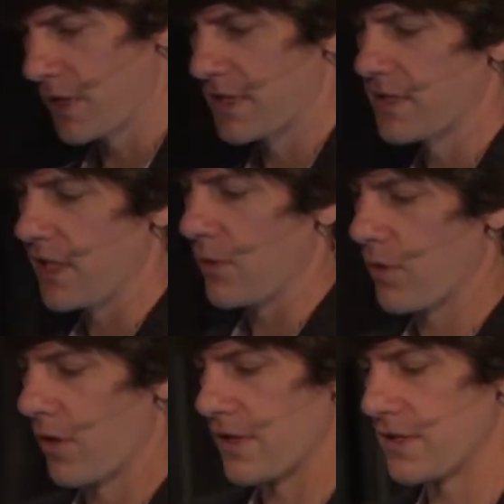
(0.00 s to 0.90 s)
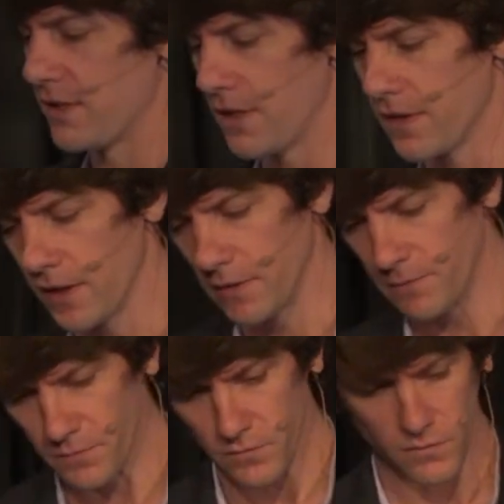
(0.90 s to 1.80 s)
to see with all this detail
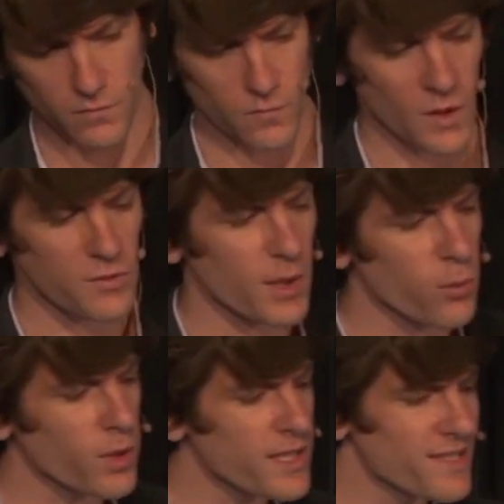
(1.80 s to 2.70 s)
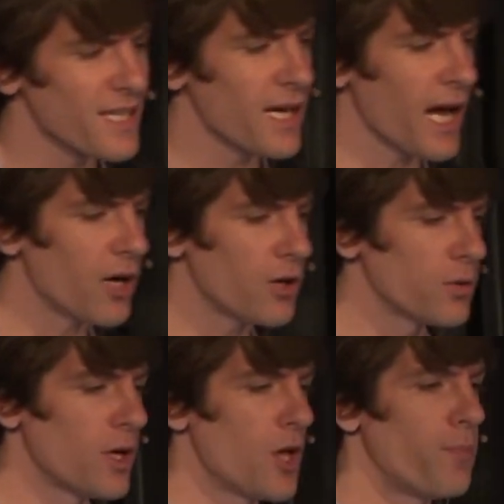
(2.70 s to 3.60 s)
was they wanted to see how
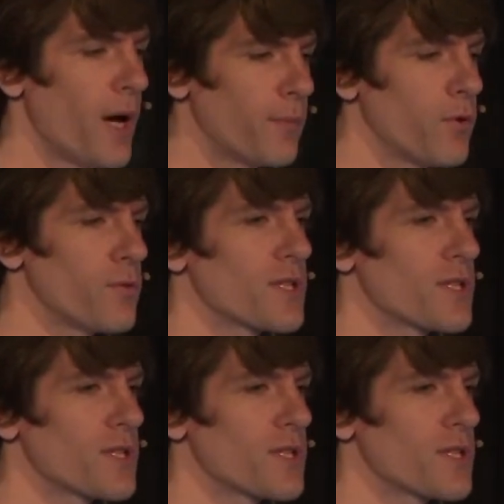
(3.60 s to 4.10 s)
baboons